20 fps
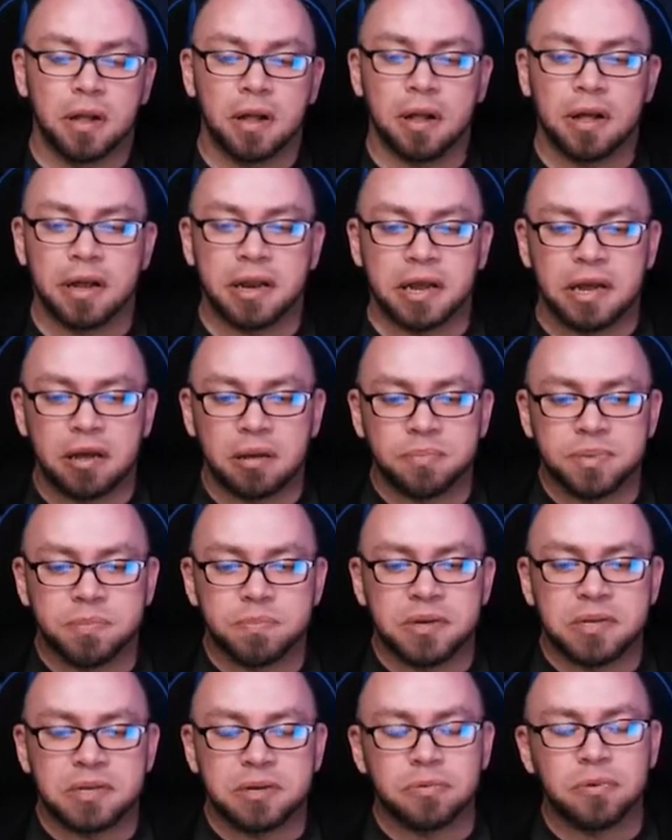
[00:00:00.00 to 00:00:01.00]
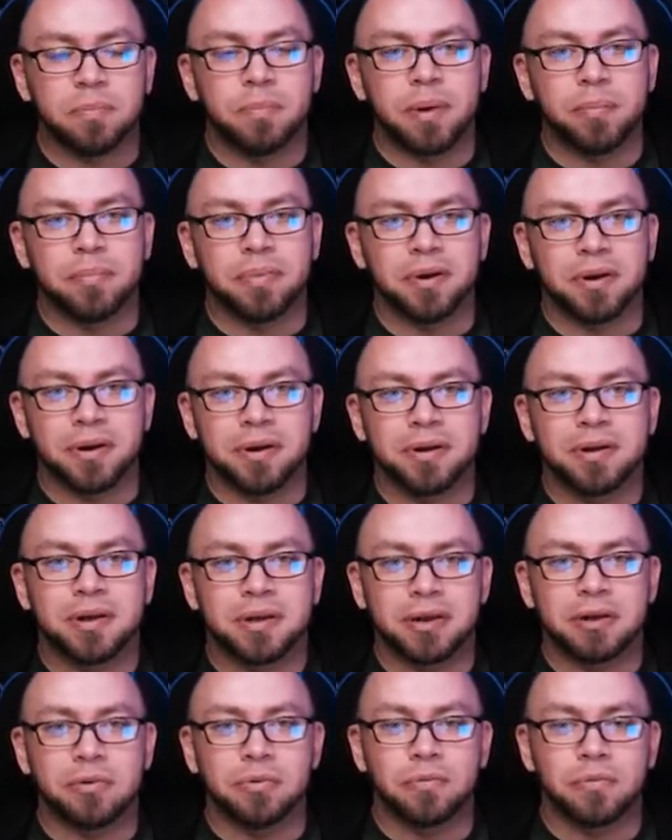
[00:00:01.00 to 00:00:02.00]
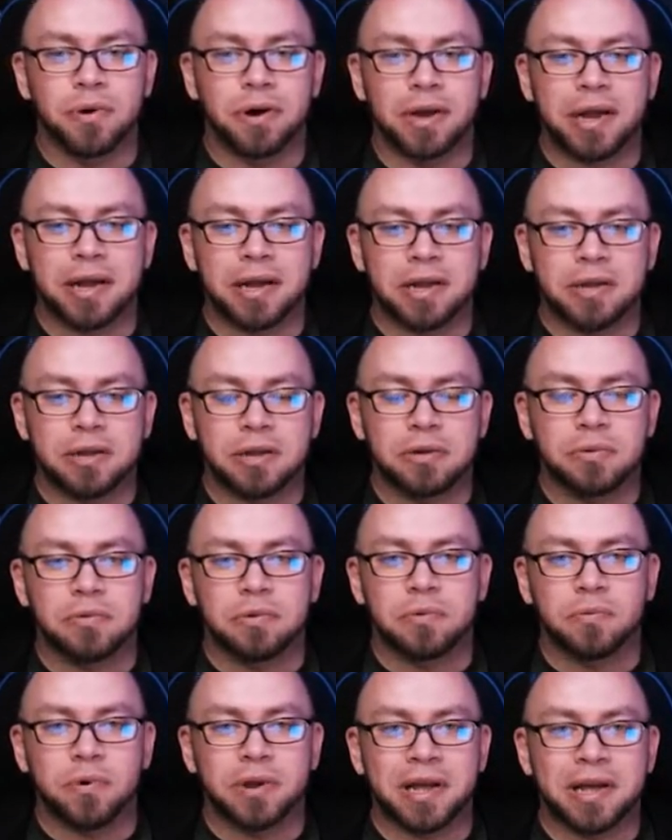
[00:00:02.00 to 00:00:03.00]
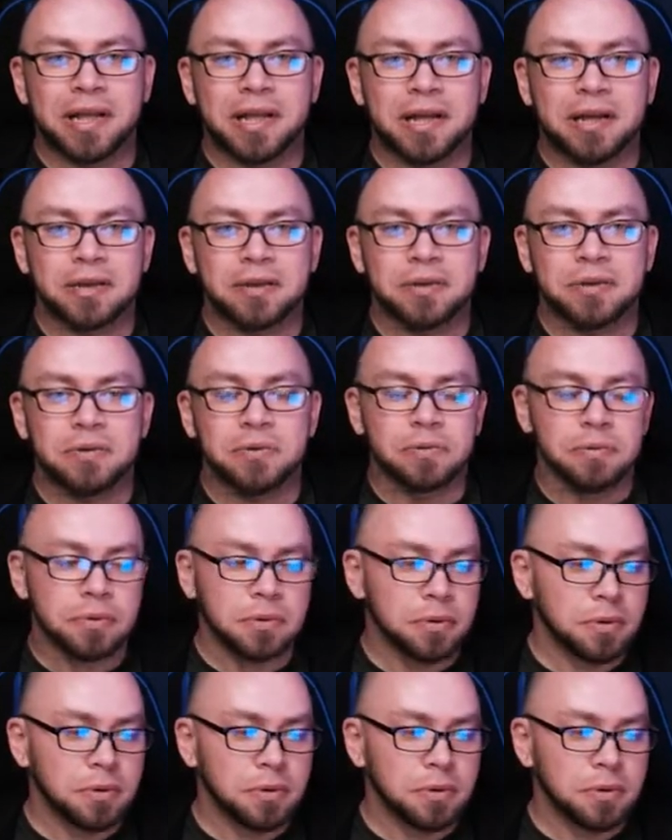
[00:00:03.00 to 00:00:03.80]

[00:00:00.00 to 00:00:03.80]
And it helps me to remember, you know, what I can do and what I can't do.